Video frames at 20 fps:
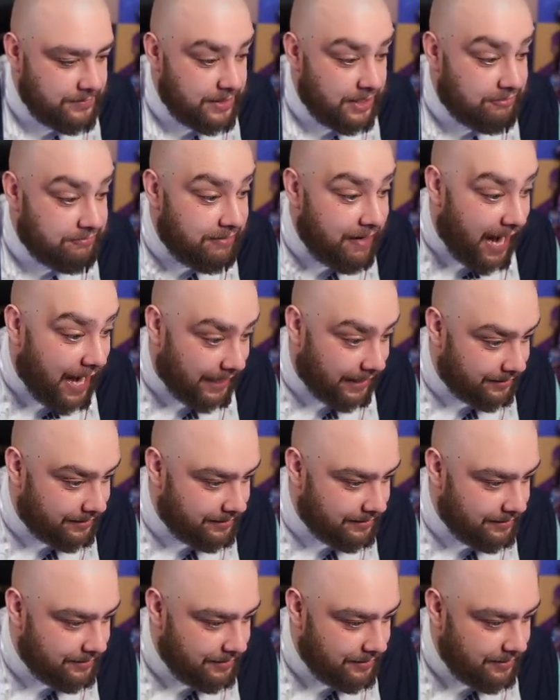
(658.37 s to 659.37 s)
Right.
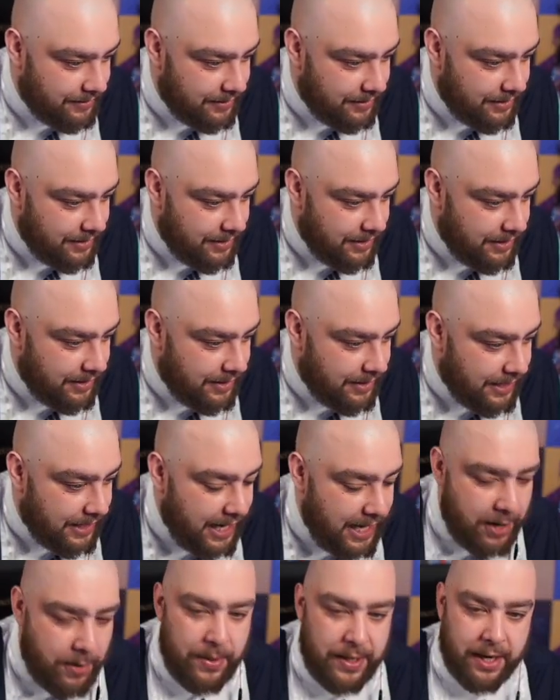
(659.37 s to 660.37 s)

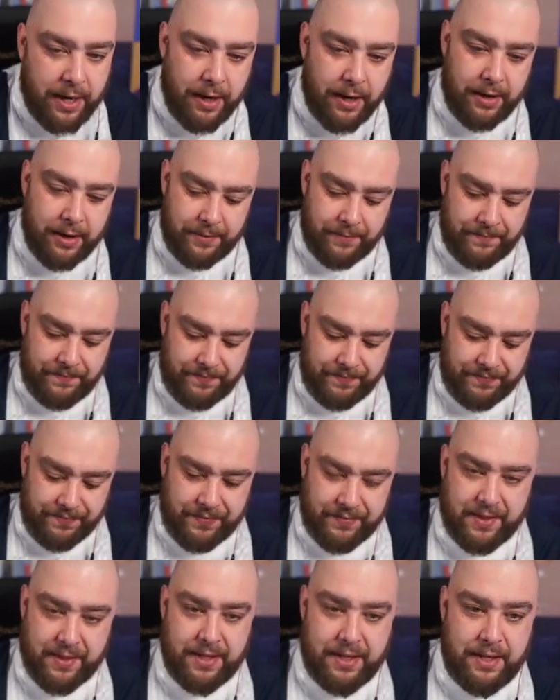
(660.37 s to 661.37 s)
Here we go.
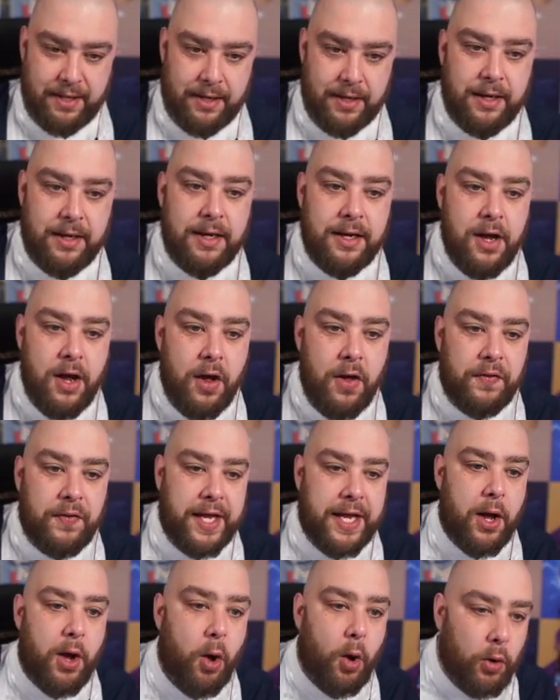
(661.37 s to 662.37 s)

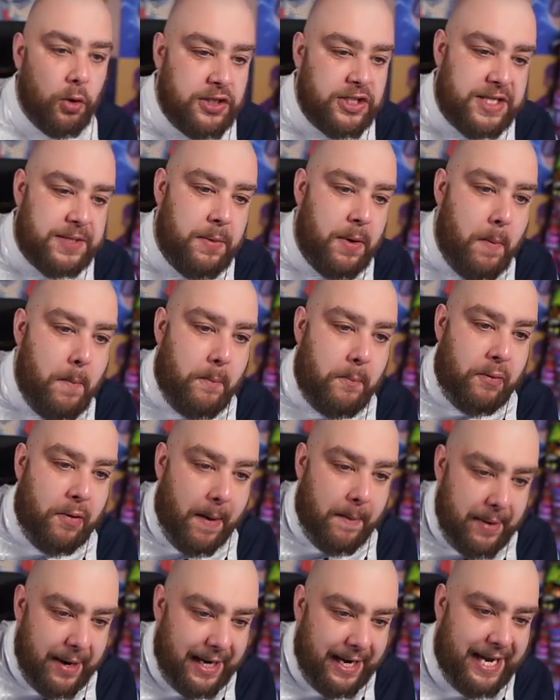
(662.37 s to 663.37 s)
The ultimate
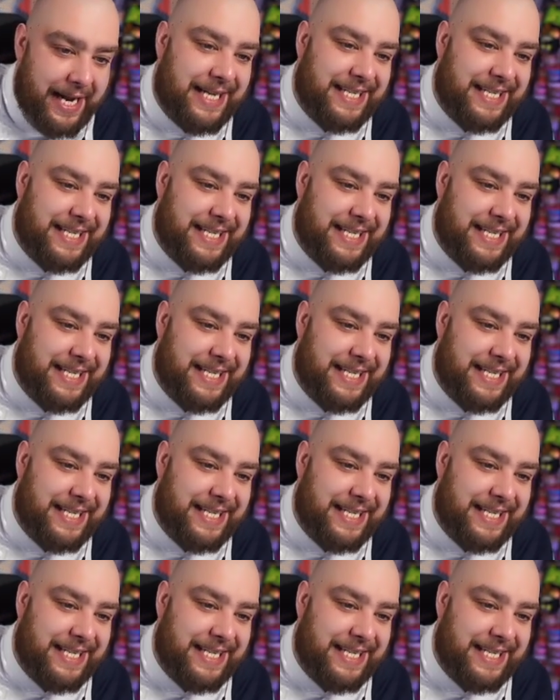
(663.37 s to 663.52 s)
Premier League